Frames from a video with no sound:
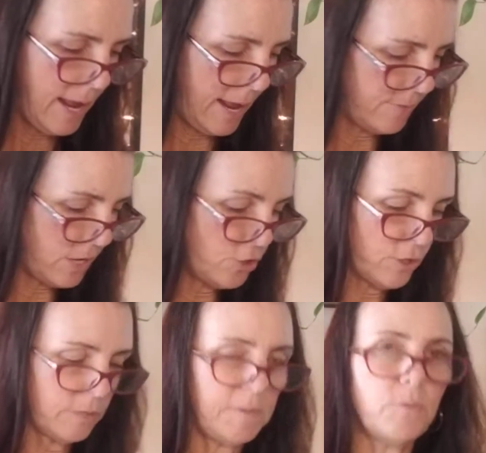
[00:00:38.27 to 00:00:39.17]
and then you're
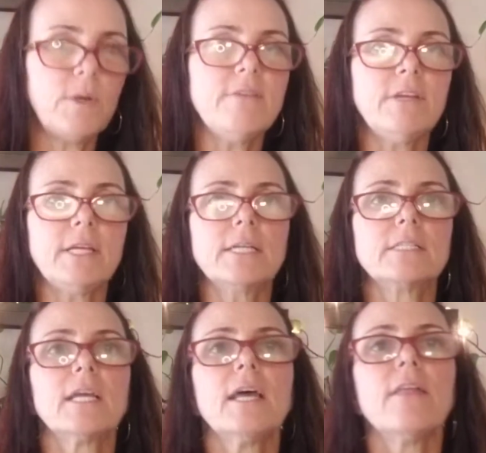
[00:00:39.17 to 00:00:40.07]
gonna be weaving it.
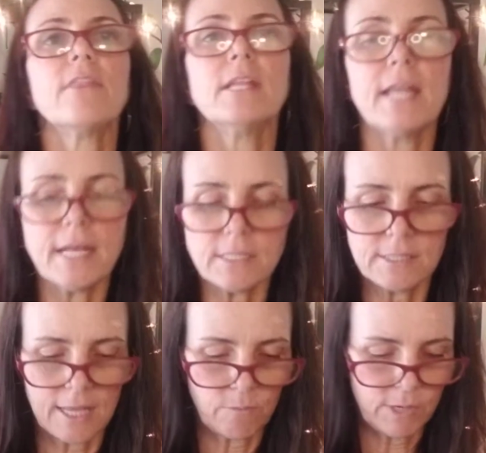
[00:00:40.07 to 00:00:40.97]
The next
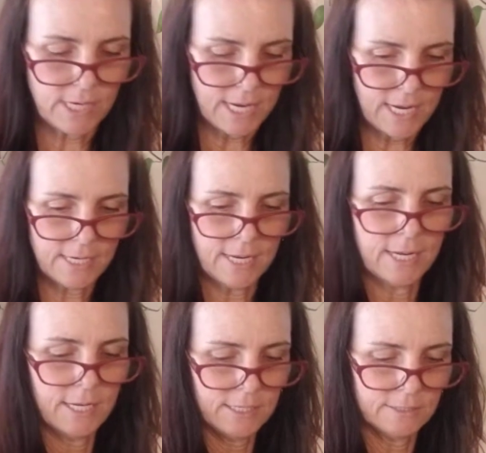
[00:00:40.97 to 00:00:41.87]
thing we need
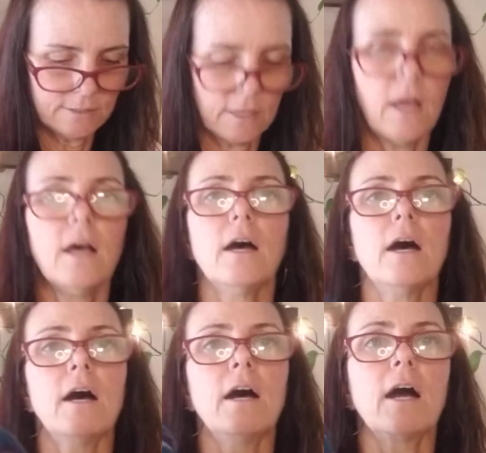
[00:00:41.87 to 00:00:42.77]
is
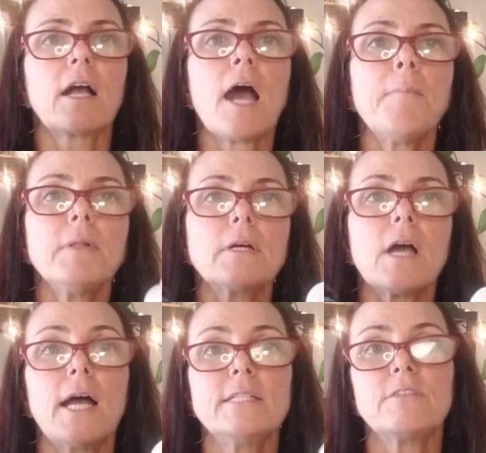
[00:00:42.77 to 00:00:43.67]
uh, a couple of
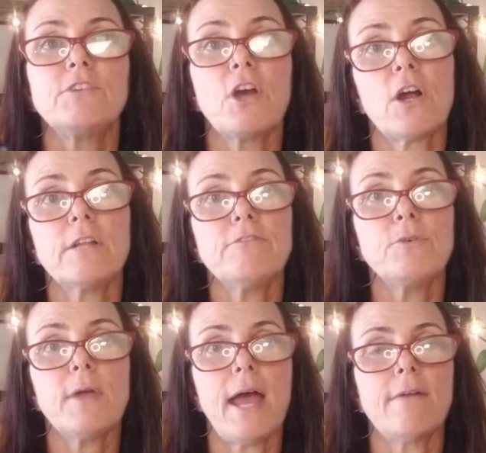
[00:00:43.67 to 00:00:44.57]
kinds of yarn if
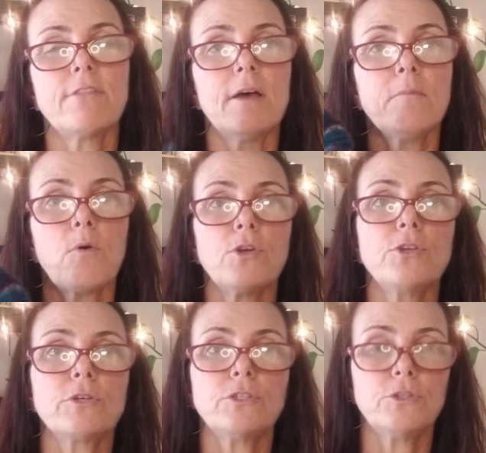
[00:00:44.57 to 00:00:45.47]
you have them, or
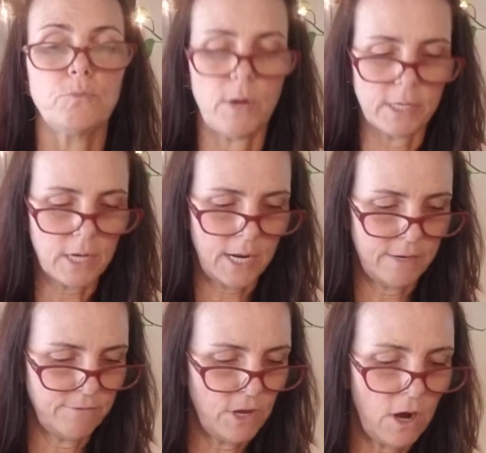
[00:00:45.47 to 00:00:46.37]
you can do one kind
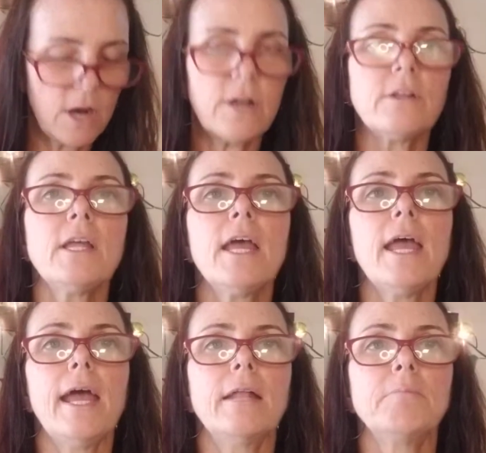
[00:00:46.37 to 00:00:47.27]
of yarn
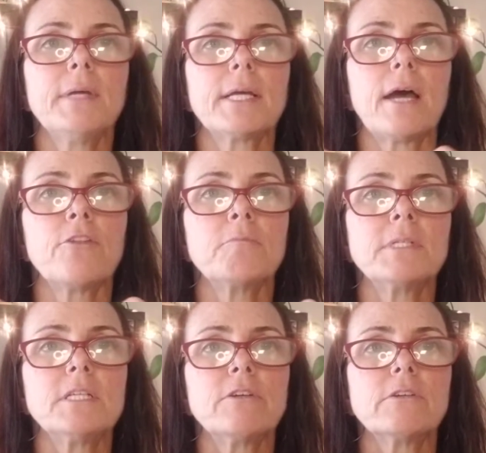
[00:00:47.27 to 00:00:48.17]
and pick other
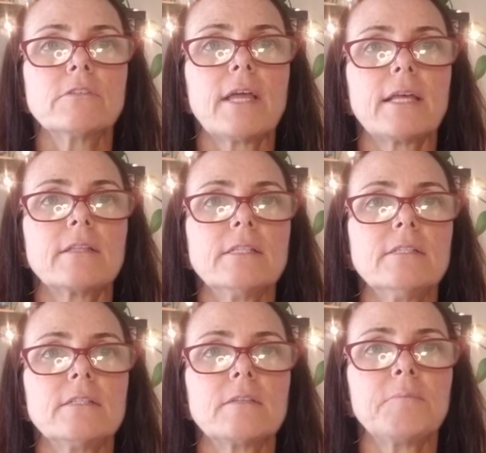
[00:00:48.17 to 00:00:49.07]
materials like
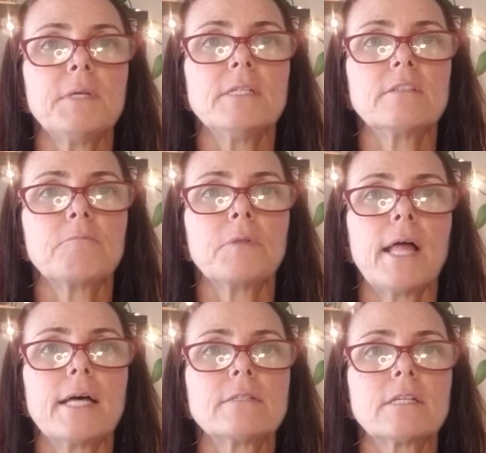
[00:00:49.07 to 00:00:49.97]
this is a piece of
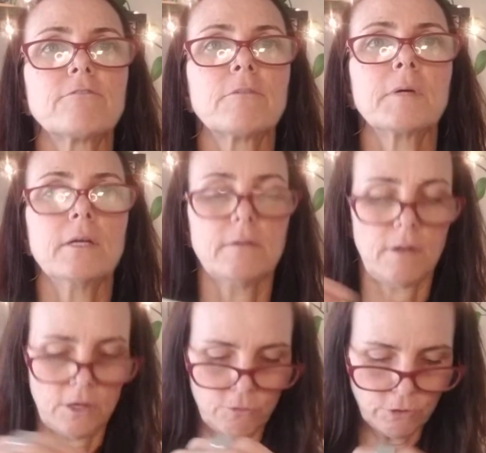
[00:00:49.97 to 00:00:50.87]
plastic from a,
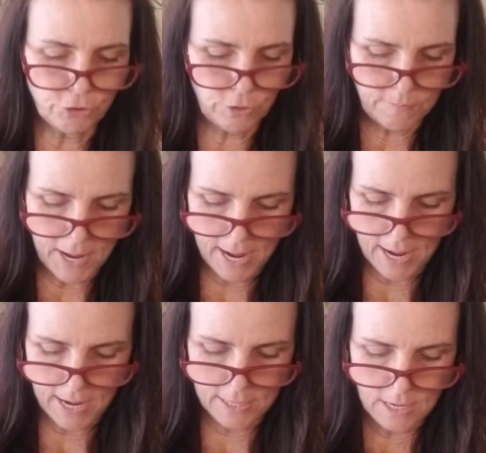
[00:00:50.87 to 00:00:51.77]
a grocery
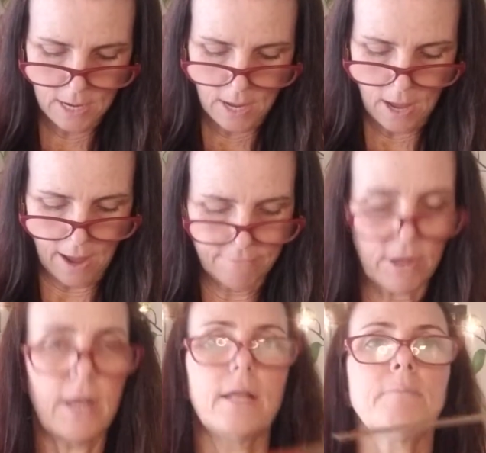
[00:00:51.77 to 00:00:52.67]
bag. I've
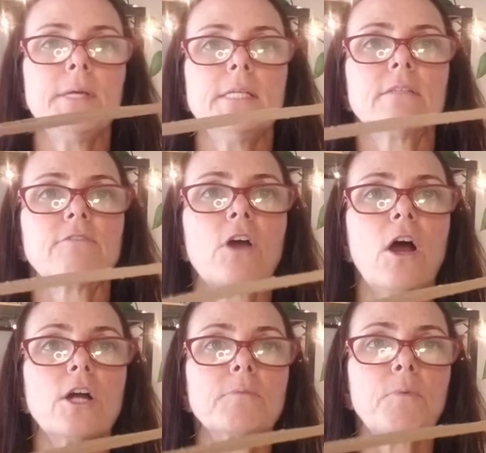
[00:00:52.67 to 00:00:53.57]
got a piece of
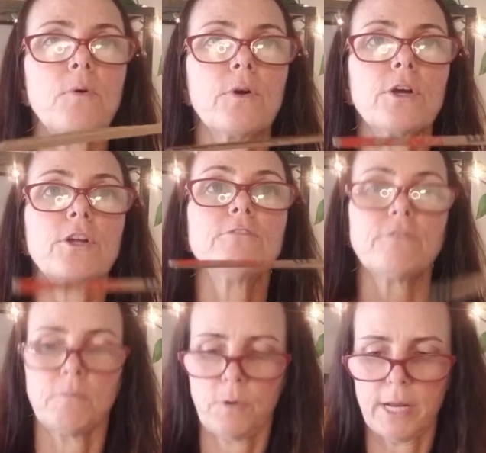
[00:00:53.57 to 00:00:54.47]
cardboard
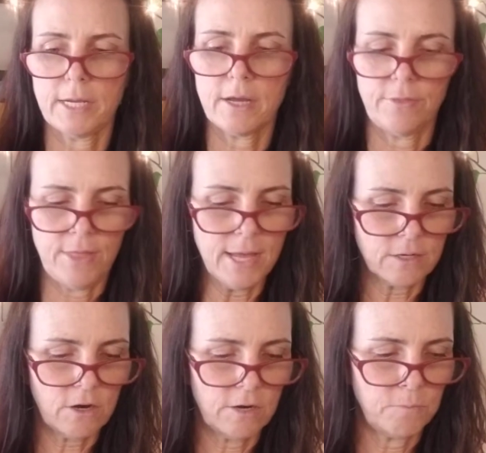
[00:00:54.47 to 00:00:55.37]
from when I cut that
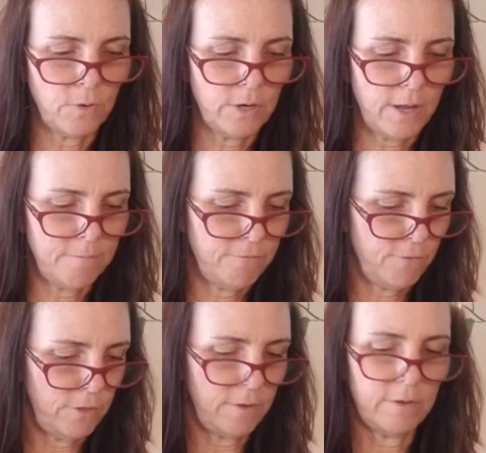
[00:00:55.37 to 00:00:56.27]
cardboard up
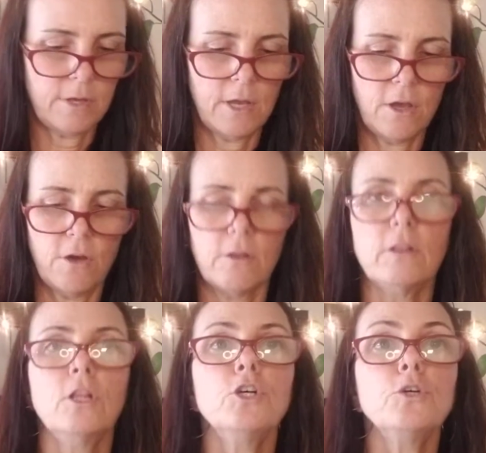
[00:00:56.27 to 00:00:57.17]
for the
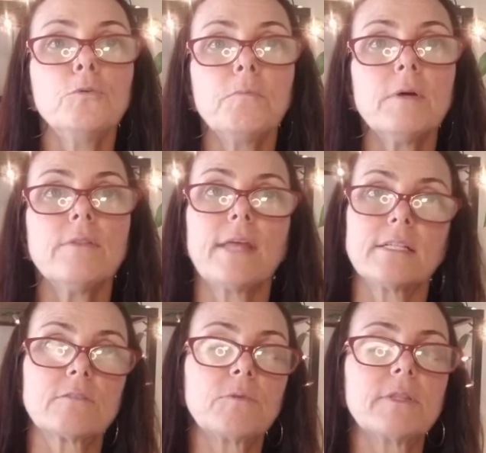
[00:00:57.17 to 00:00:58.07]
loom,
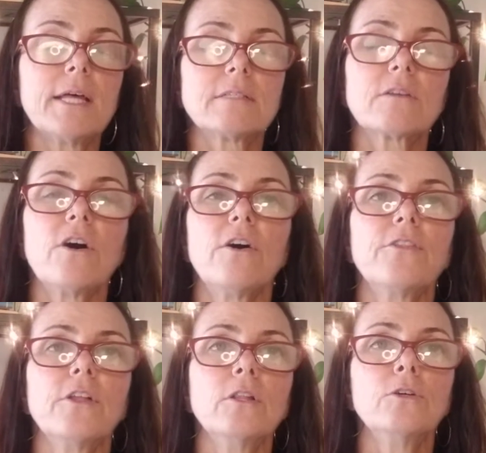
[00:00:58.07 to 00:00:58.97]
that's what that's
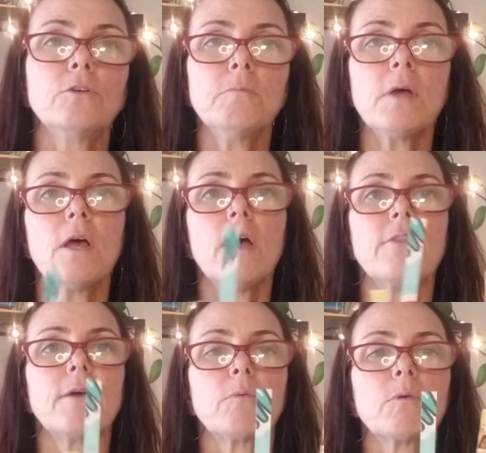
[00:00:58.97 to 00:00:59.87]
called, the loom
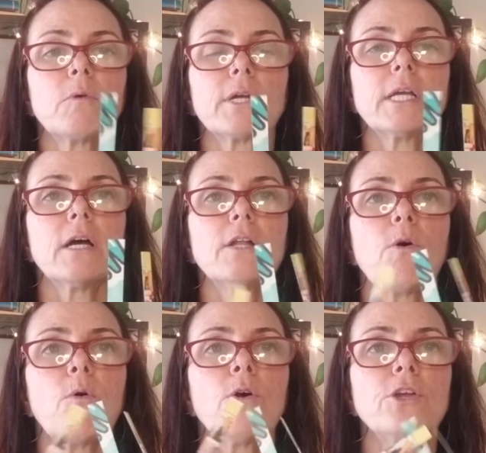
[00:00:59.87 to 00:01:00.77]
that we're working on,
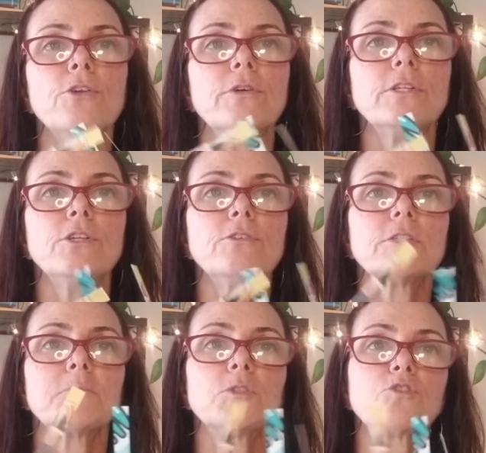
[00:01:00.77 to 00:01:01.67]
or you can use
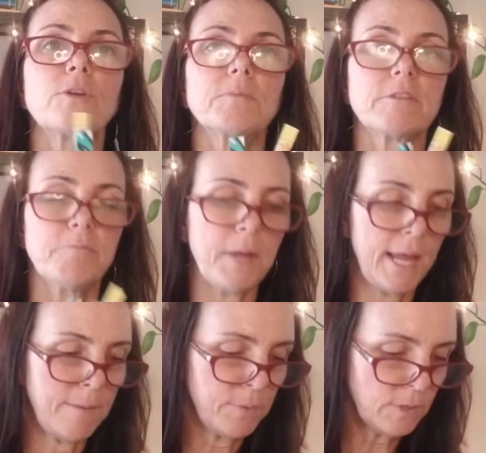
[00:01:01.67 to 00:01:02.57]
some strips of
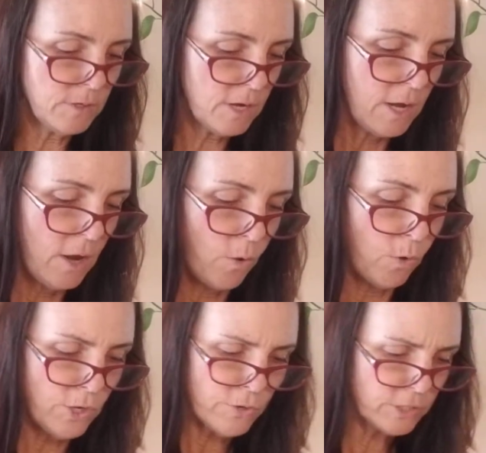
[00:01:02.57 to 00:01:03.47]
paper,
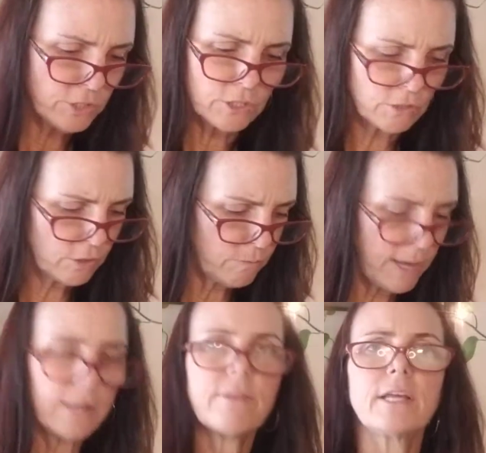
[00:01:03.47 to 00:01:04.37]
or you can just look around and